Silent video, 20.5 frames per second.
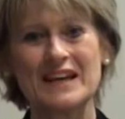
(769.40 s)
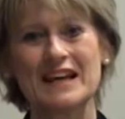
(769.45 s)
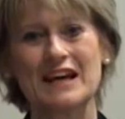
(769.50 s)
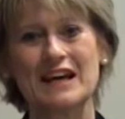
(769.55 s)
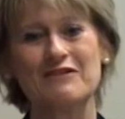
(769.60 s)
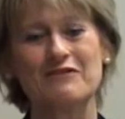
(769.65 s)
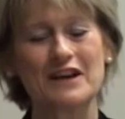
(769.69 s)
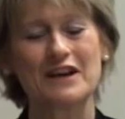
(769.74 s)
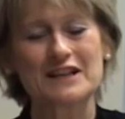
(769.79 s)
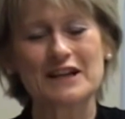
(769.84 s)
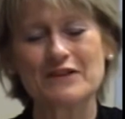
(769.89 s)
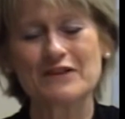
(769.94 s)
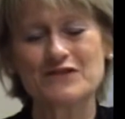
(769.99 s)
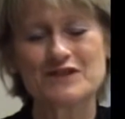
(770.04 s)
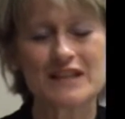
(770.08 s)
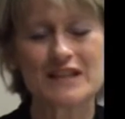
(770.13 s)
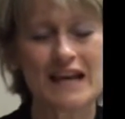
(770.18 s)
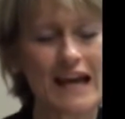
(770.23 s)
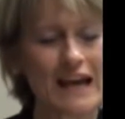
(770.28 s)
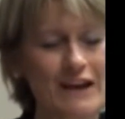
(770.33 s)
In fact, I've
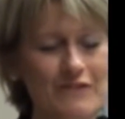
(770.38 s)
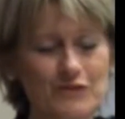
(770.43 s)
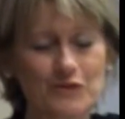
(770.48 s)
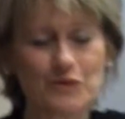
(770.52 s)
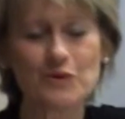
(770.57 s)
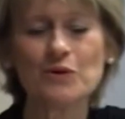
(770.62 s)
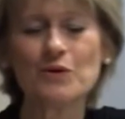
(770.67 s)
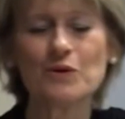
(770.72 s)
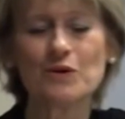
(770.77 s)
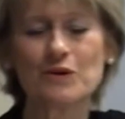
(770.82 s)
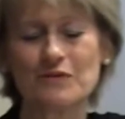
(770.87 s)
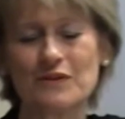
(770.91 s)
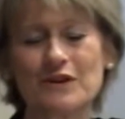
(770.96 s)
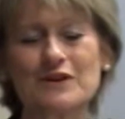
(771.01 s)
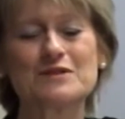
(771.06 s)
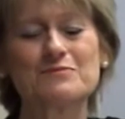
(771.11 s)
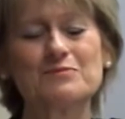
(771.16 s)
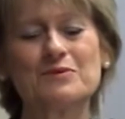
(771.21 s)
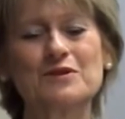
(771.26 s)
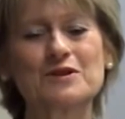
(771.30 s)
saved all of
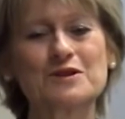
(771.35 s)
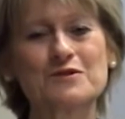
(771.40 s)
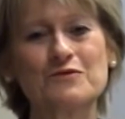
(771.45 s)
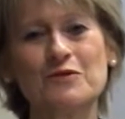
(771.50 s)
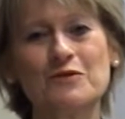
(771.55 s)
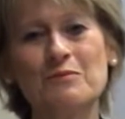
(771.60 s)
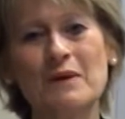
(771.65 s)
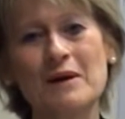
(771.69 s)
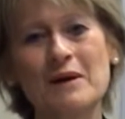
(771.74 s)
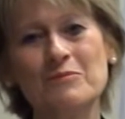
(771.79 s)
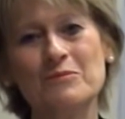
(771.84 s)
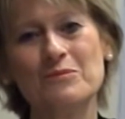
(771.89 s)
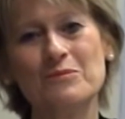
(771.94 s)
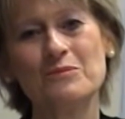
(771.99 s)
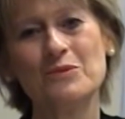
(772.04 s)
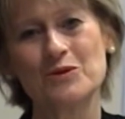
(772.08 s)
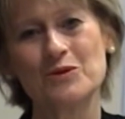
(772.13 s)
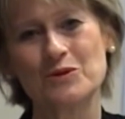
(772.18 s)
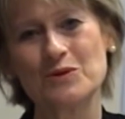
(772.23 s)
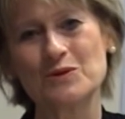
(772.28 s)
those books for my
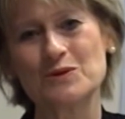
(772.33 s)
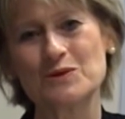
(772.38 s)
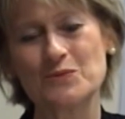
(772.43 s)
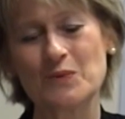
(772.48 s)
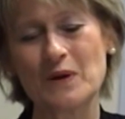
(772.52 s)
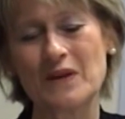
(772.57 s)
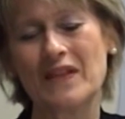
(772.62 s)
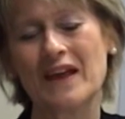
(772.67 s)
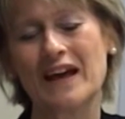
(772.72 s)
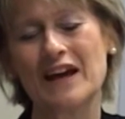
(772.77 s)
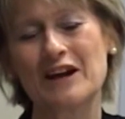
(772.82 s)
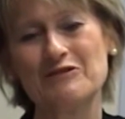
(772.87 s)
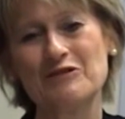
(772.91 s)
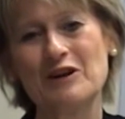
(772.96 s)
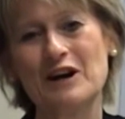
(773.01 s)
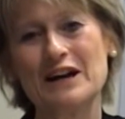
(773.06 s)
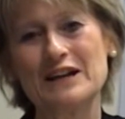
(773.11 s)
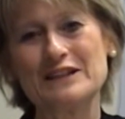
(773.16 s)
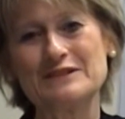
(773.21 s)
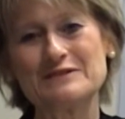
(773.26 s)
mokos when they
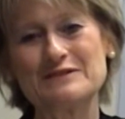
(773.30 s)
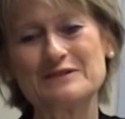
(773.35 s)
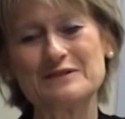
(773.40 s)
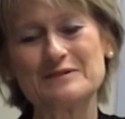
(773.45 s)
arrive,